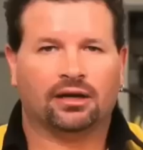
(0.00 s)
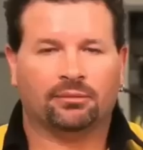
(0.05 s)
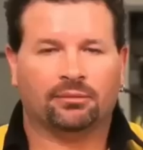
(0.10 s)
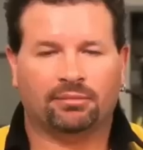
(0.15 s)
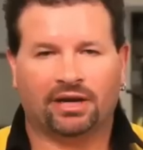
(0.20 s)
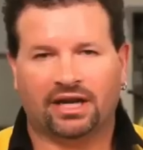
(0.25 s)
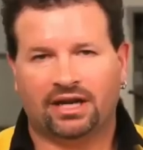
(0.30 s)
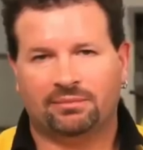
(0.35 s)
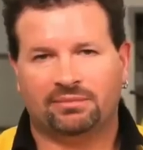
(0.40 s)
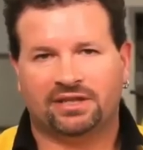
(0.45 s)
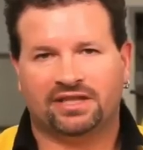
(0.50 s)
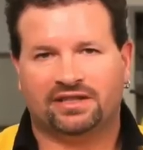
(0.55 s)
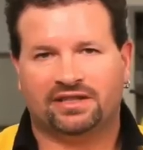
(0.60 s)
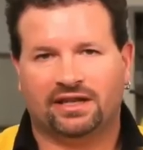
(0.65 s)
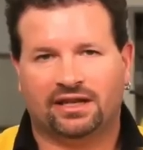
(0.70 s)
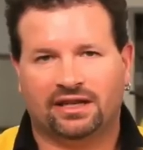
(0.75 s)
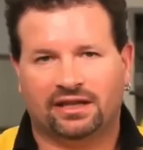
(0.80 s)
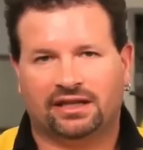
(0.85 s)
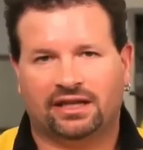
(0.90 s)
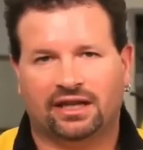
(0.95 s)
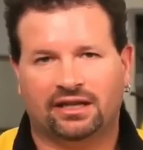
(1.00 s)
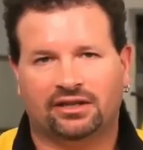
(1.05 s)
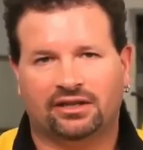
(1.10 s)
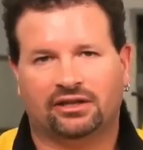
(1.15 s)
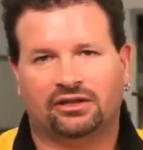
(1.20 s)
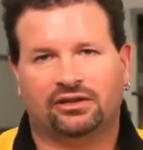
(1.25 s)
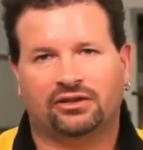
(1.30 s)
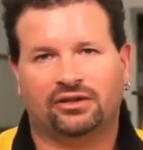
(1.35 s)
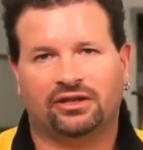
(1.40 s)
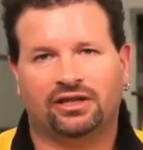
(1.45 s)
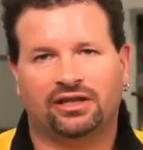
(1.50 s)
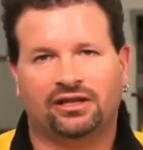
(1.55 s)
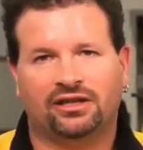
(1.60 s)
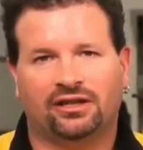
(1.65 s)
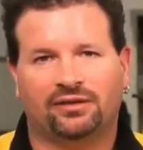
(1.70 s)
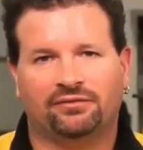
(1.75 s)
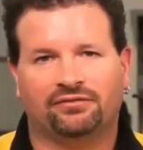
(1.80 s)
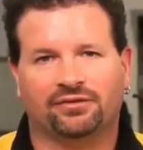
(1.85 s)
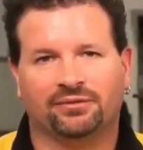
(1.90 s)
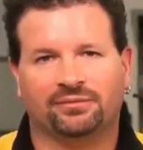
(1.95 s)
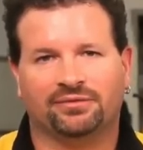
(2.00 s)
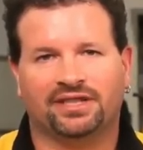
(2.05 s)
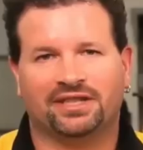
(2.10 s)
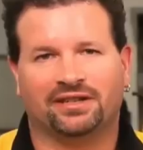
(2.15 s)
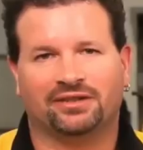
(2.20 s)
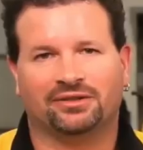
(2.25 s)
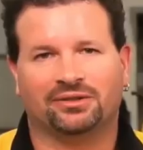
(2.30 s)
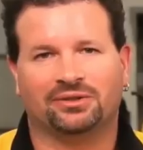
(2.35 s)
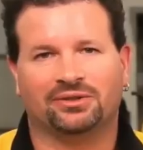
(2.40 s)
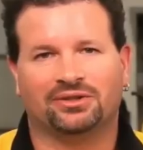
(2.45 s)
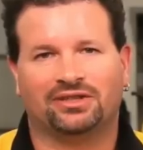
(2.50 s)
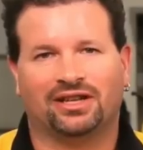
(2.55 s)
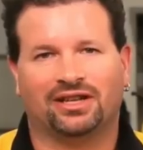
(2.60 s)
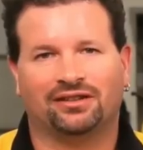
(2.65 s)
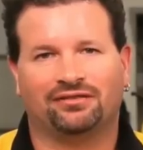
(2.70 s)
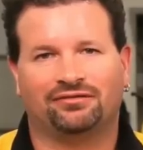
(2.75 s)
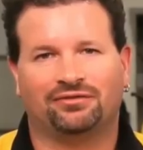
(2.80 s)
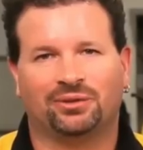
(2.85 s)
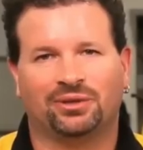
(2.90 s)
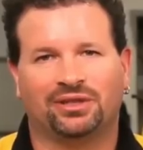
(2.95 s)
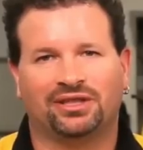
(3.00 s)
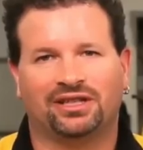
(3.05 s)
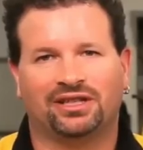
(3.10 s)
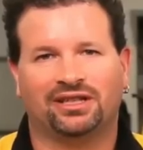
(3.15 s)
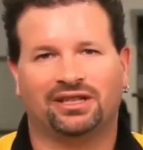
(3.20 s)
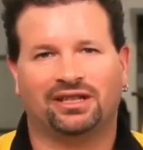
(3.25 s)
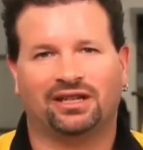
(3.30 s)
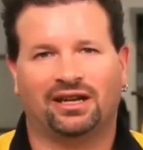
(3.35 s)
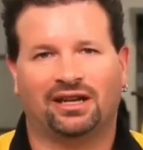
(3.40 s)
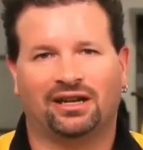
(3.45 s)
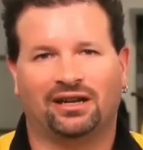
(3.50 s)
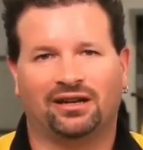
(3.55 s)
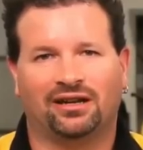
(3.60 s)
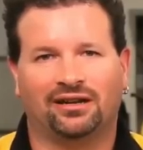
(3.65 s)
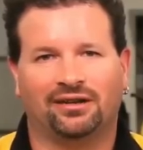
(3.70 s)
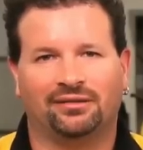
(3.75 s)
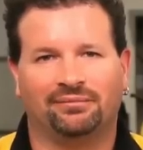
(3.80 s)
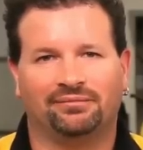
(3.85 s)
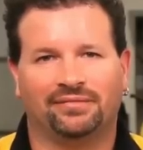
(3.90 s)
My name is Kenyon Kluge. I'm from Santa Cruz, California. I'm